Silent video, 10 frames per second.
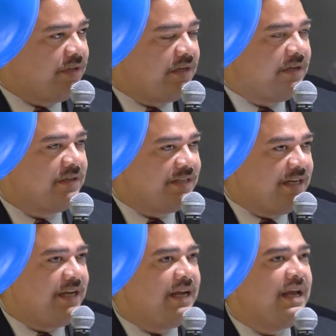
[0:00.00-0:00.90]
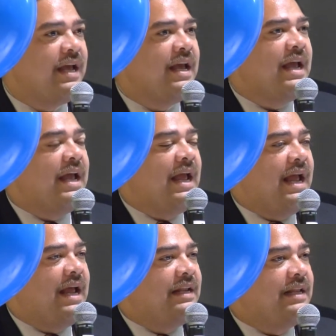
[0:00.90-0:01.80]
to the city,
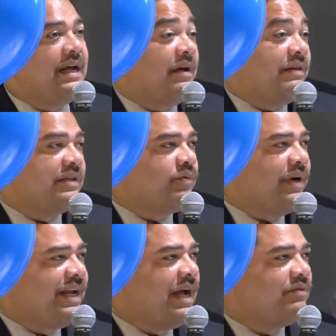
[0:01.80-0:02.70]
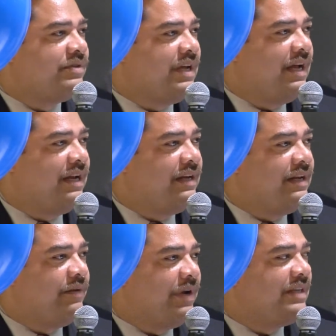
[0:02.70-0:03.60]
and that's what it counts.
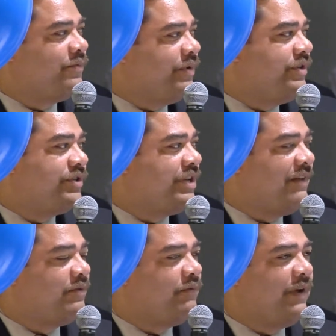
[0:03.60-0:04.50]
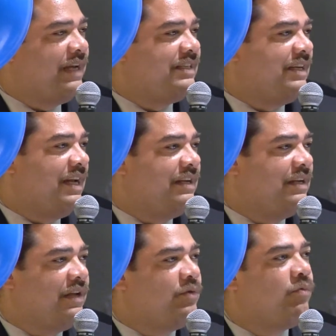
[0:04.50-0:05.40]
And the rest, we just have to face it
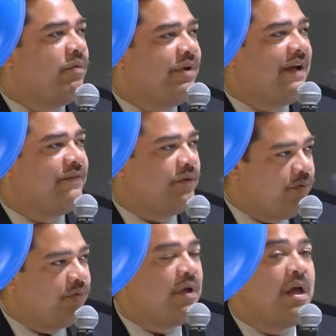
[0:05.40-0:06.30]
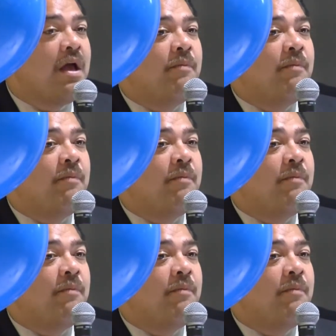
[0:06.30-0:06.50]
and do what we have to do.